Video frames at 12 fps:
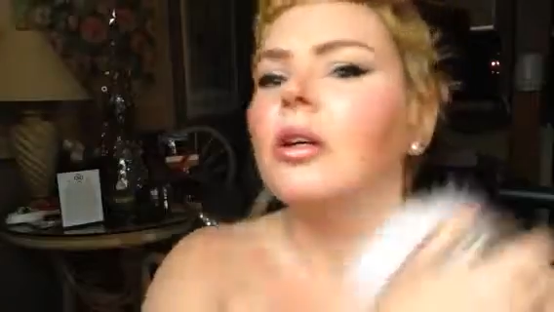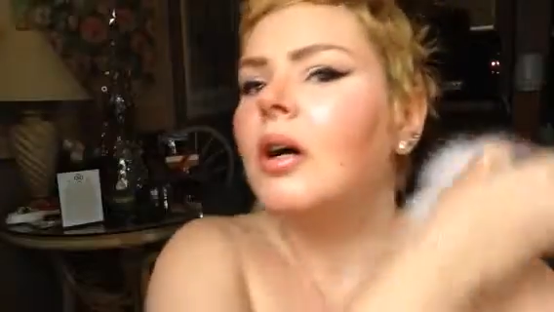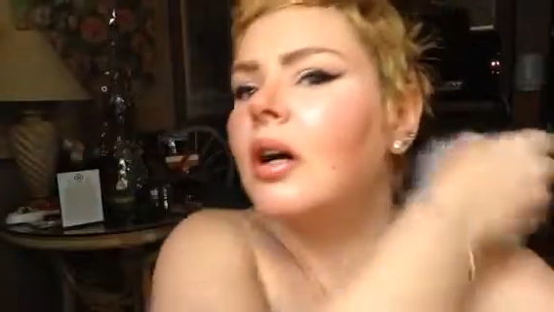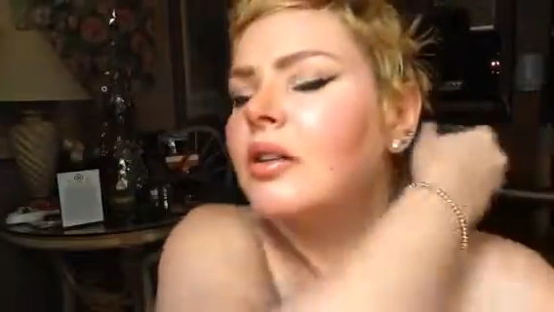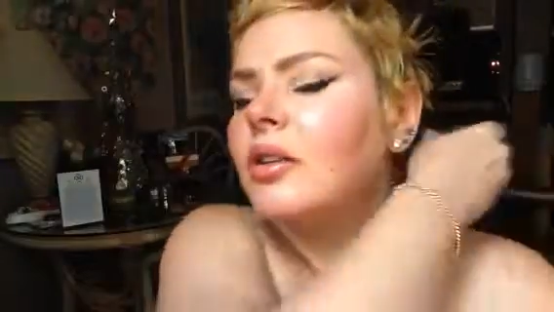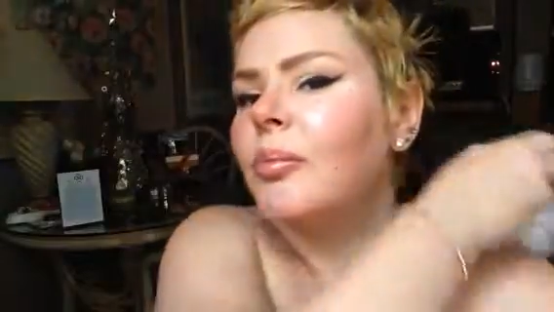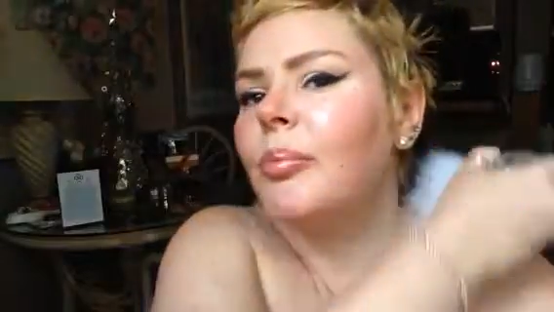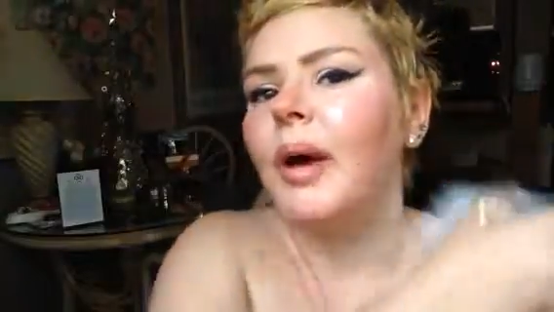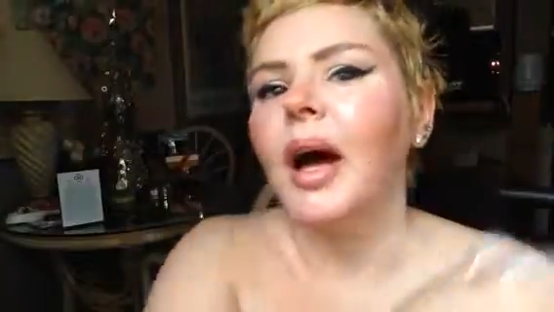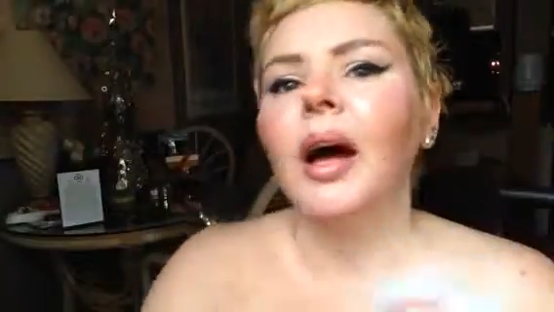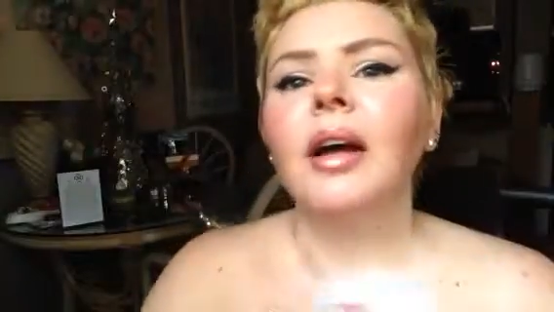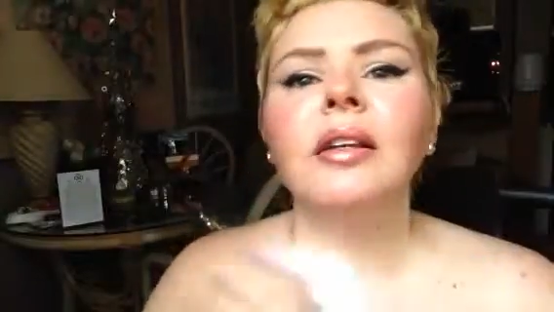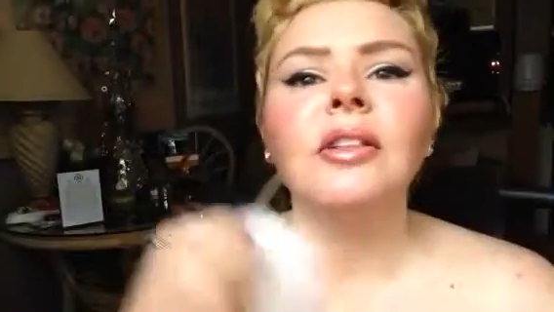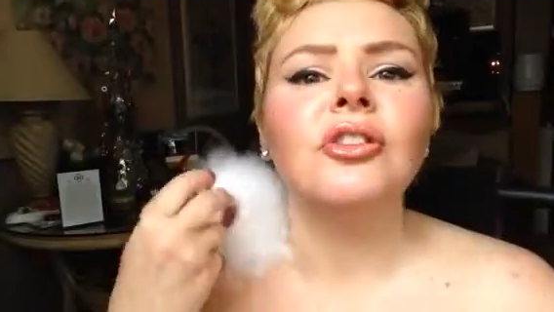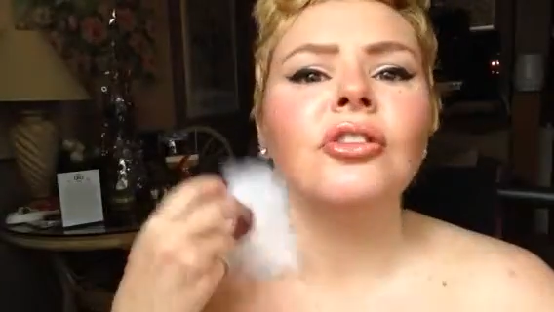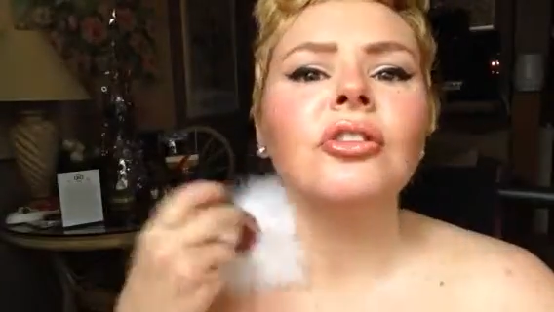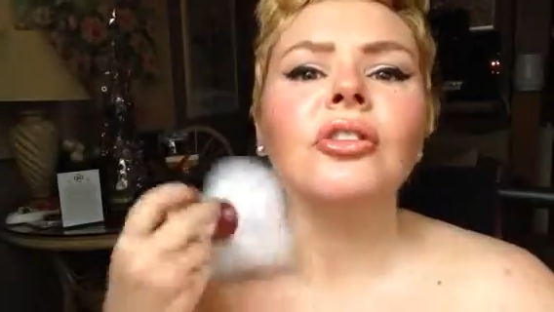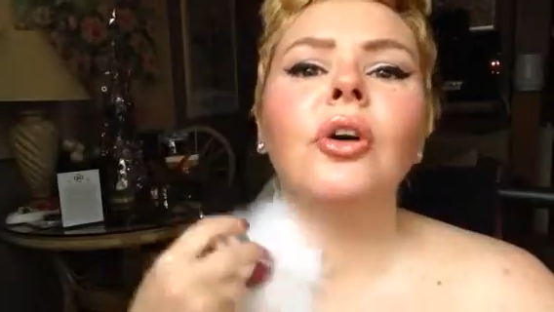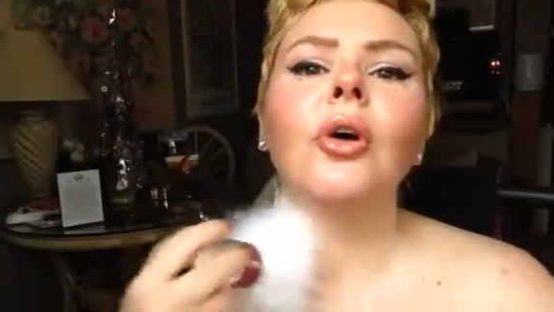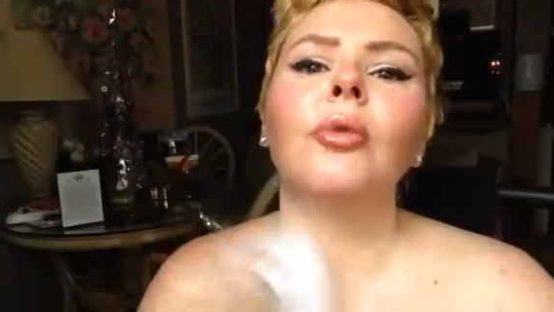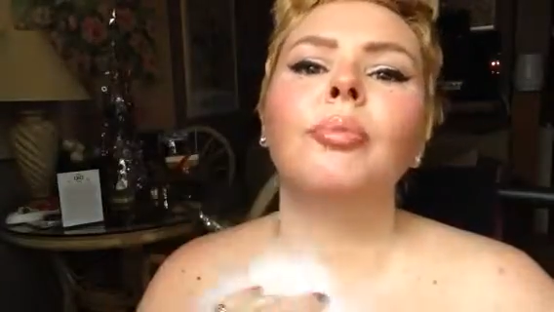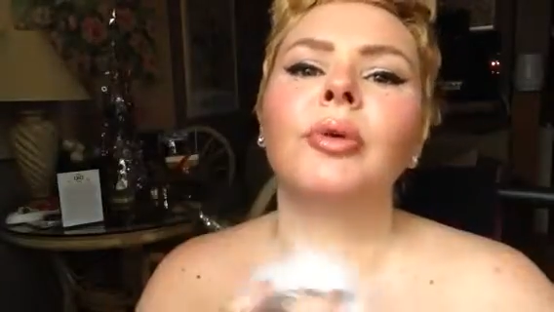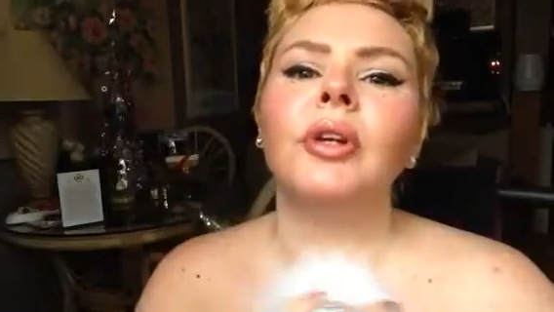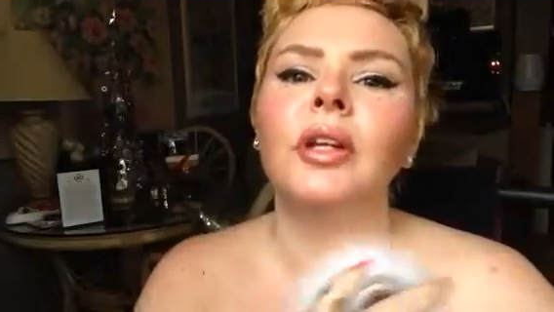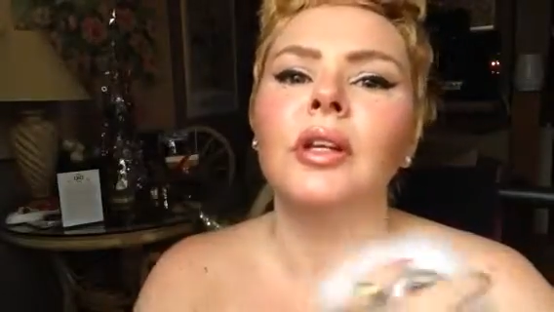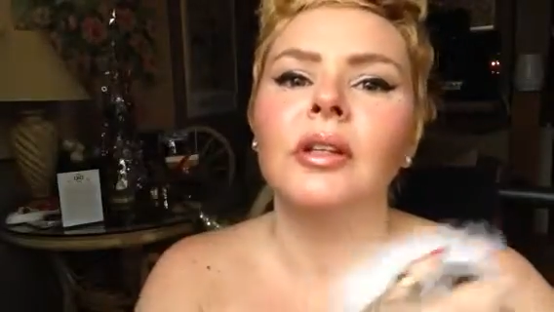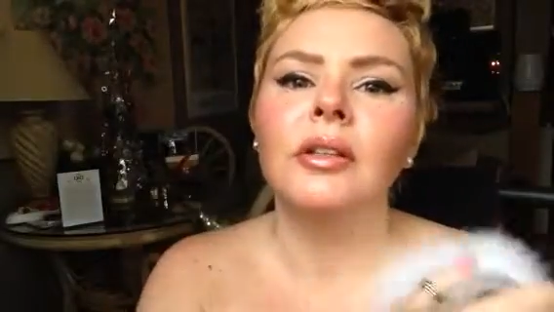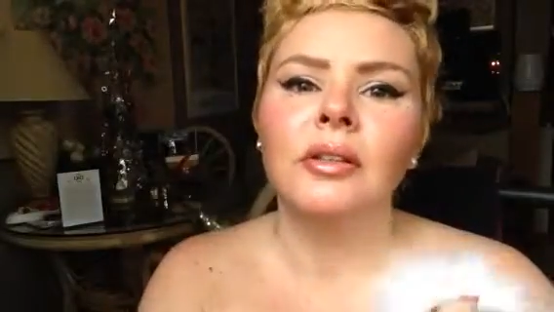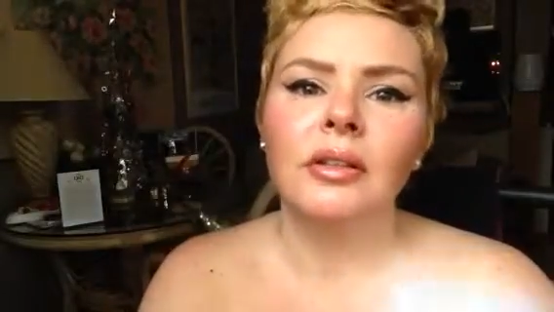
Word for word: on your back. It's so pretty.